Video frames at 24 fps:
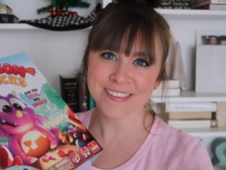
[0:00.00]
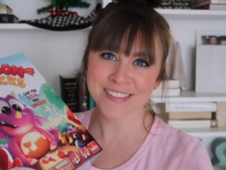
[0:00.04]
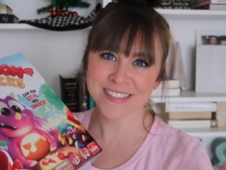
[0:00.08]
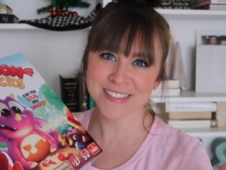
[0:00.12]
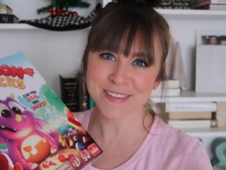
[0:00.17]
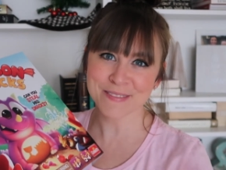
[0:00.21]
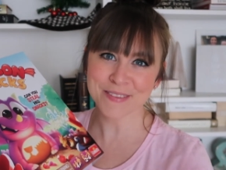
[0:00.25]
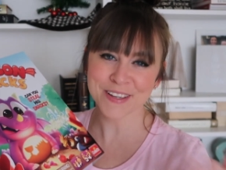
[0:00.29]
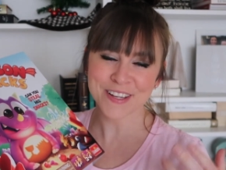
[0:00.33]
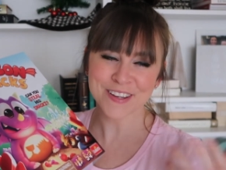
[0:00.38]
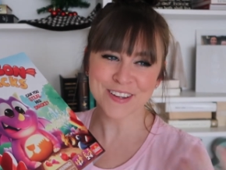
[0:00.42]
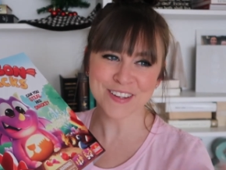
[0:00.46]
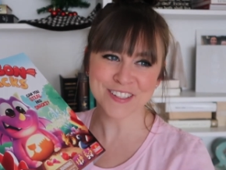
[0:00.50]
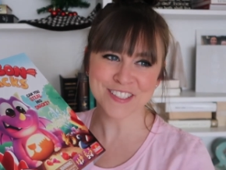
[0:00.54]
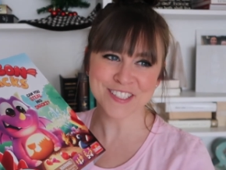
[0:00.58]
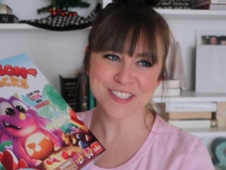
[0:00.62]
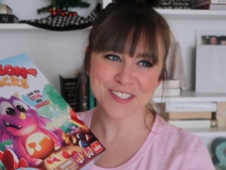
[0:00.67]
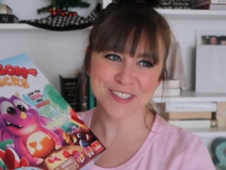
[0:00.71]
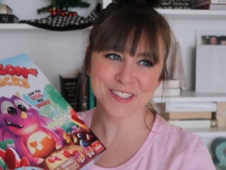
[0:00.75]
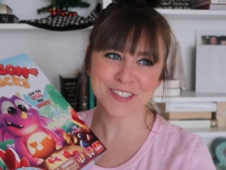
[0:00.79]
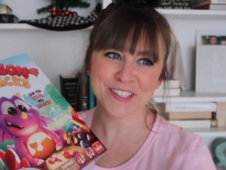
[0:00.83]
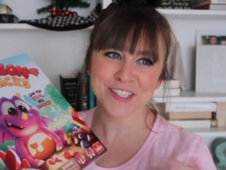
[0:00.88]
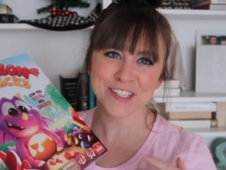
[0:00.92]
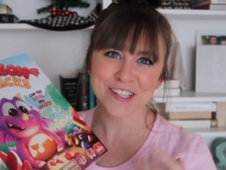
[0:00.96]
something called a
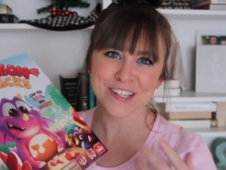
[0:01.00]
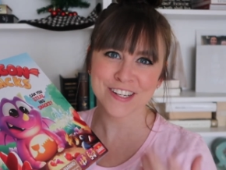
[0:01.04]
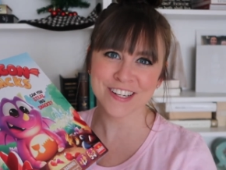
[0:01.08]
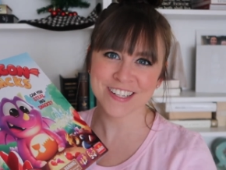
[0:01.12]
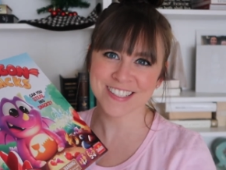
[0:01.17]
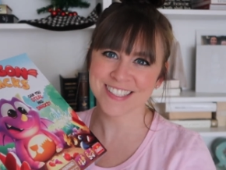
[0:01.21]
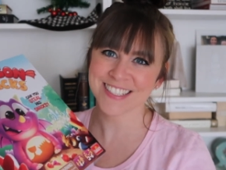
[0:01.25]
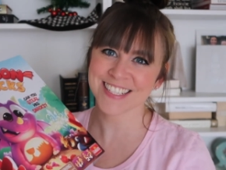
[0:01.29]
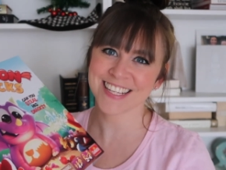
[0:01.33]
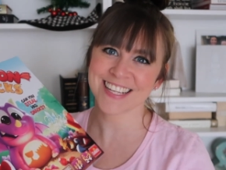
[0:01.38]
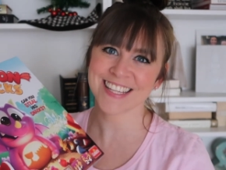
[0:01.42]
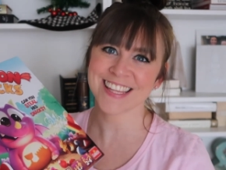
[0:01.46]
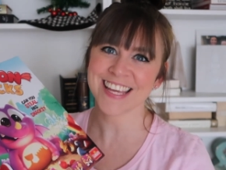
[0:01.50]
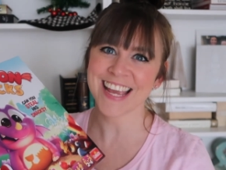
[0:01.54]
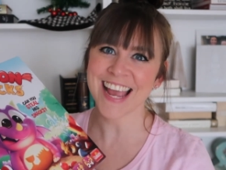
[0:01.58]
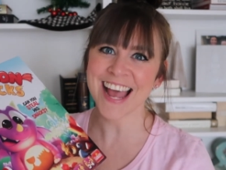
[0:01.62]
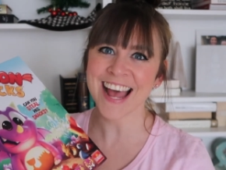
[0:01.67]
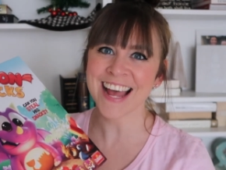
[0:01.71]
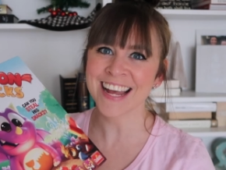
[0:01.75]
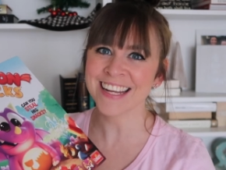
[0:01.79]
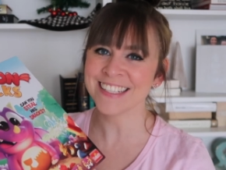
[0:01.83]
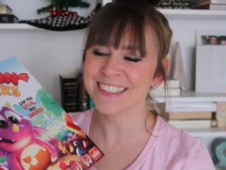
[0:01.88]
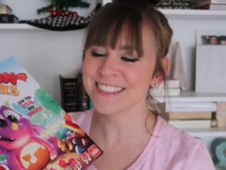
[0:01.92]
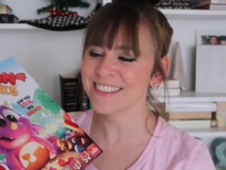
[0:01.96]
circular. It's like the
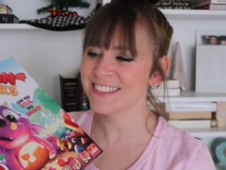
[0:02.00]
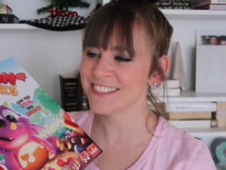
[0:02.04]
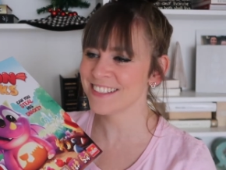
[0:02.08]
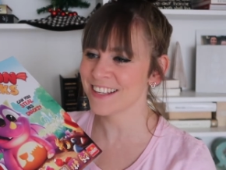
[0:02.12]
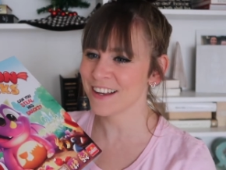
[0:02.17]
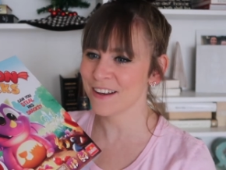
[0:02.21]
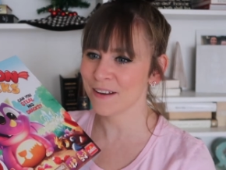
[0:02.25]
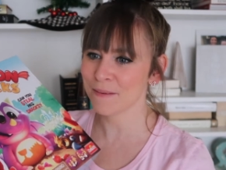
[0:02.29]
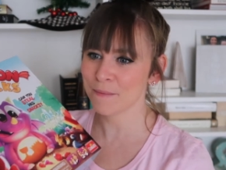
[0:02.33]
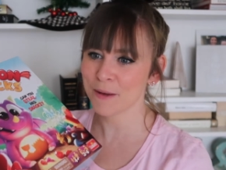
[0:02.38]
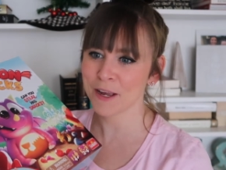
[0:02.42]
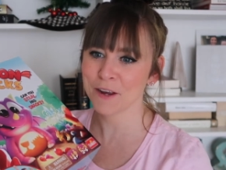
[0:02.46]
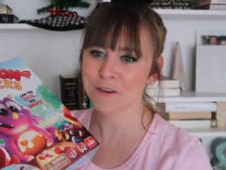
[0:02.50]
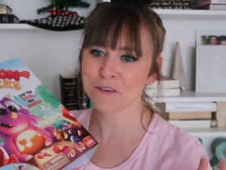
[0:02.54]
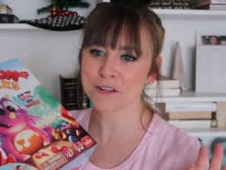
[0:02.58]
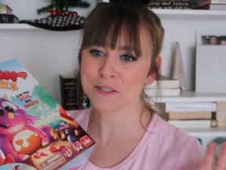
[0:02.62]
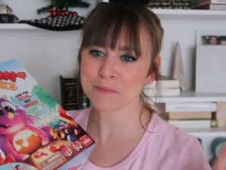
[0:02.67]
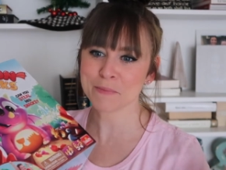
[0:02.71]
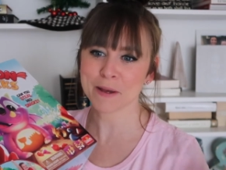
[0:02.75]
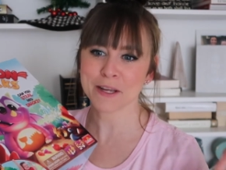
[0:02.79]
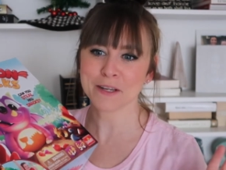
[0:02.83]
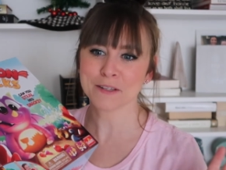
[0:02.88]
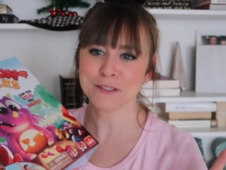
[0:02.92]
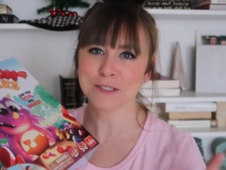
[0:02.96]
ads. Um, I always
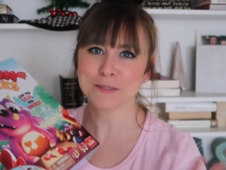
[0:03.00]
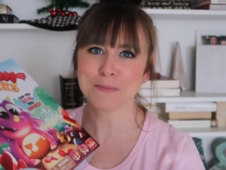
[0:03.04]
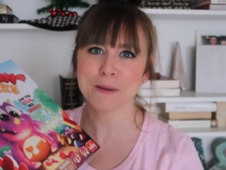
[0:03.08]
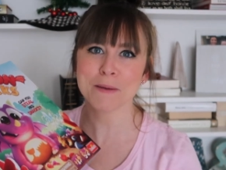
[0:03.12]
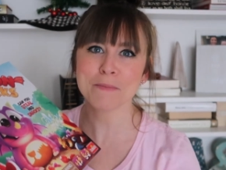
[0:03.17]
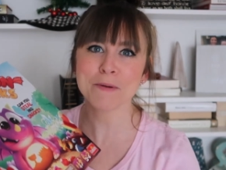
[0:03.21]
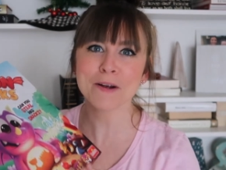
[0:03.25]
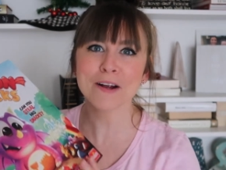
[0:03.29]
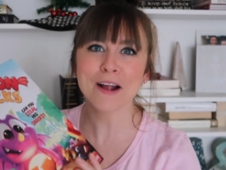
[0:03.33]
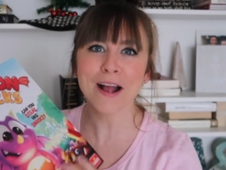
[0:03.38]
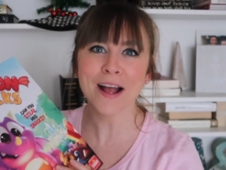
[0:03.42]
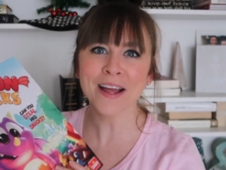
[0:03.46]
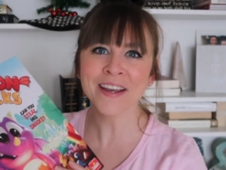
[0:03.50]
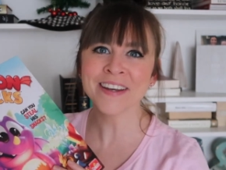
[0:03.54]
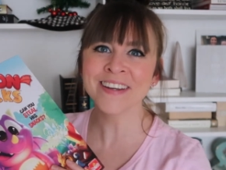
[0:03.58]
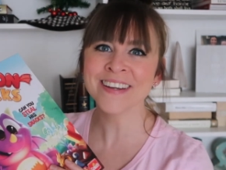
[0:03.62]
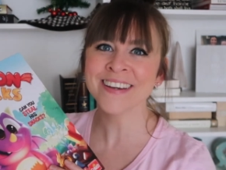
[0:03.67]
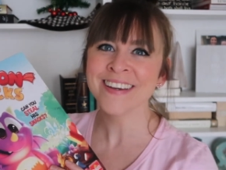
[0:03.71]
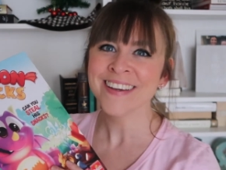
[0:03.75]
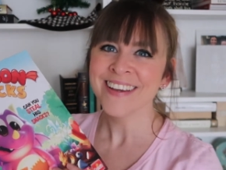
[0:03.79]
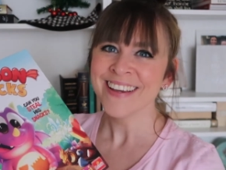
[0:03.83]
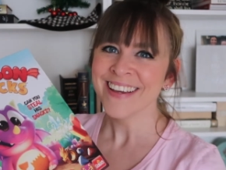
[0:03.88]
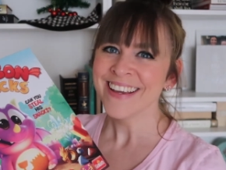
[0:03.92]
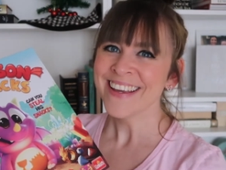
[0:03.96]
buy a newspaper on